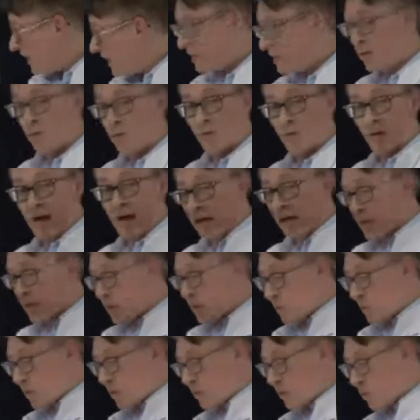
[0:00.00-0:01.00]
Canada or
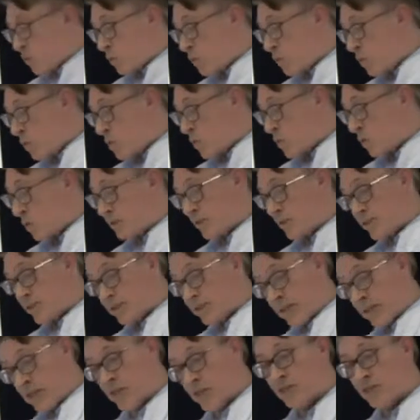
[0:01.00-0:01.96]
anywhere in the world that is